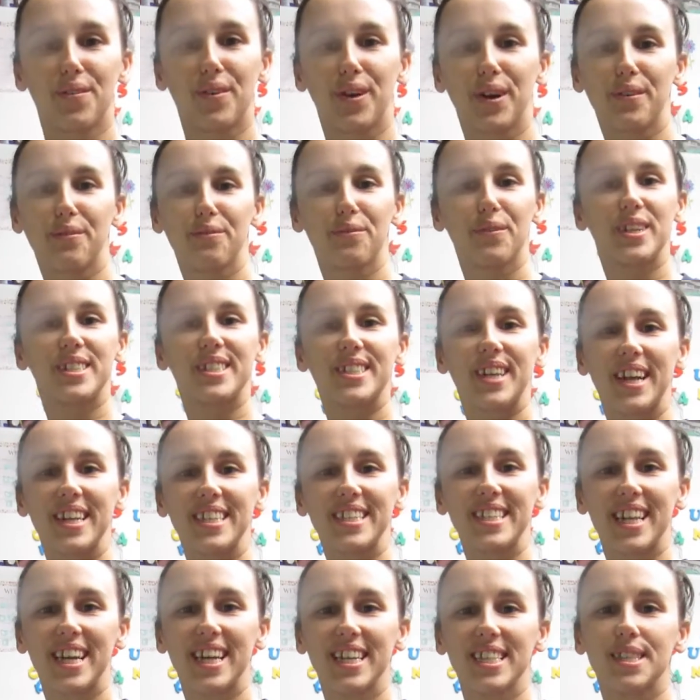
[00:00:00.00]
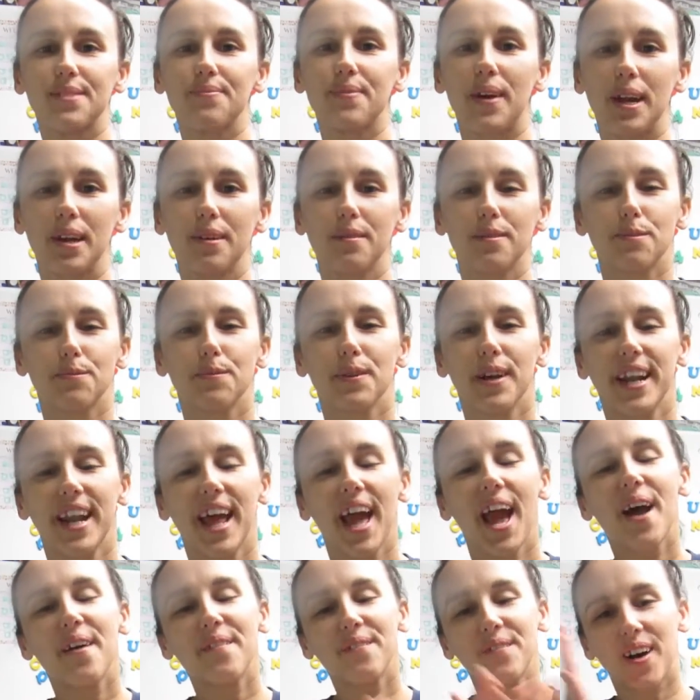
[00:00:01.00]
welcome to Britt's Craziness. My name is Britt
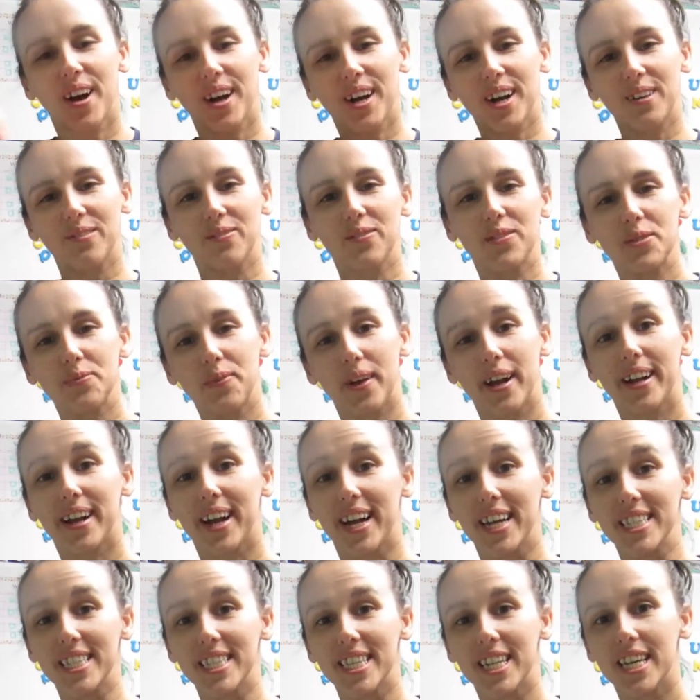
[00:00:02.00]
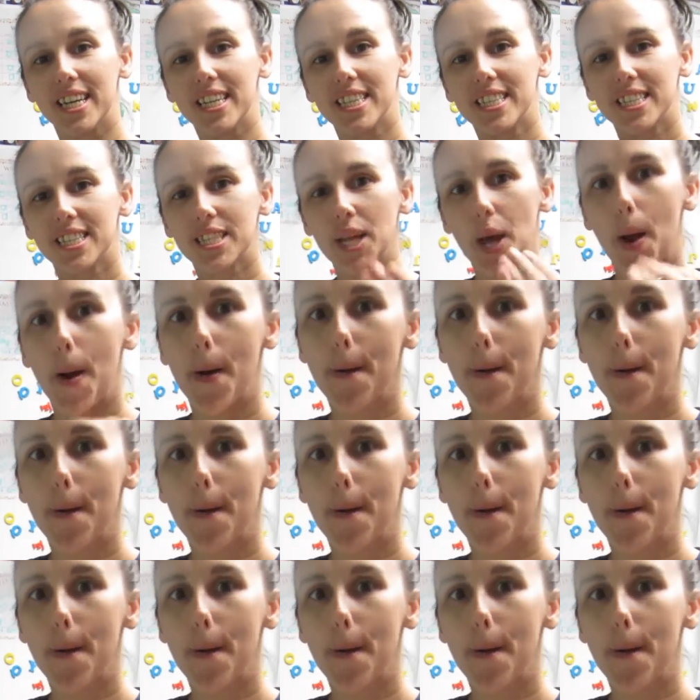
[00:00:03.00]
and welcome to my craziness.